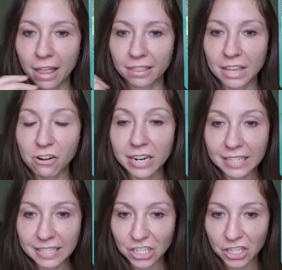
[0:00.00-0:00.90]
there
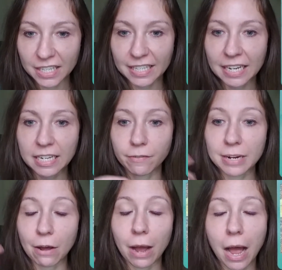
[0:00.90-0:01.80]
is just this sense of,
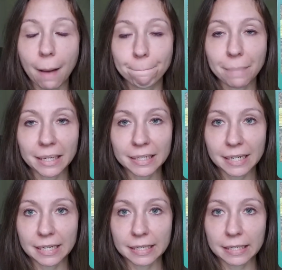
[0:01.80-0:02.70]
now
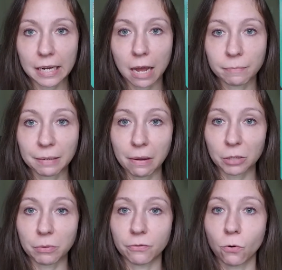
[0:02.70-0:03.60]
abundance comes in
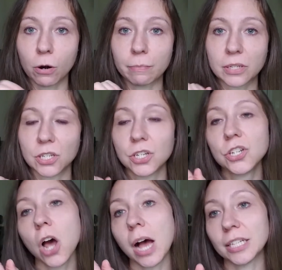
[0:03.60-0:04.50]
multiple forms,
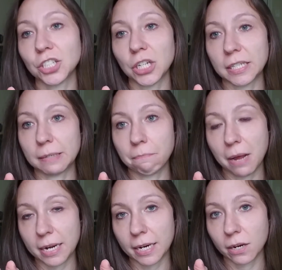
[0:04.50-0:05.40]
not just
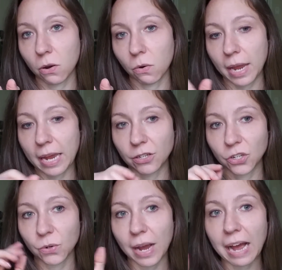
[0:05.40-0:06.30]
money, okay? So
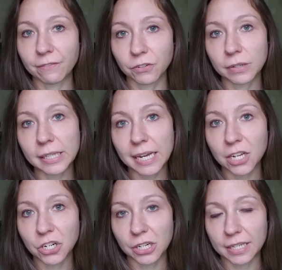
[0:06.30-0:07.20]
you have to really
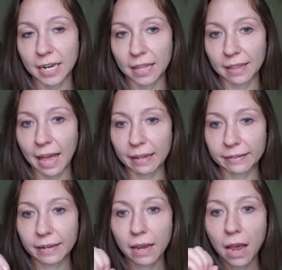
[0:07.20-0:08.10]
understand that.
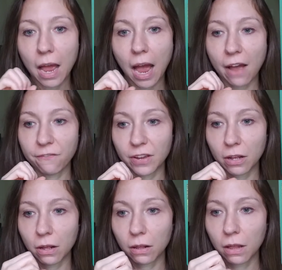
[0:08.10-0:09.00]
I
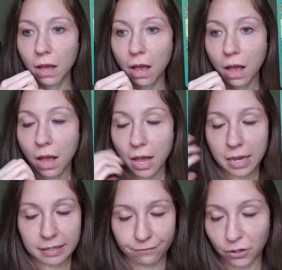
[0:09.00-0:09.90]
feel
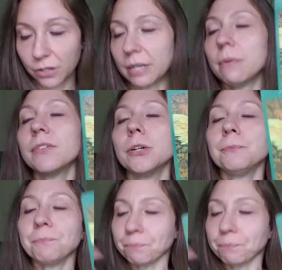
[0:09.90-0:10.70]
for some of you,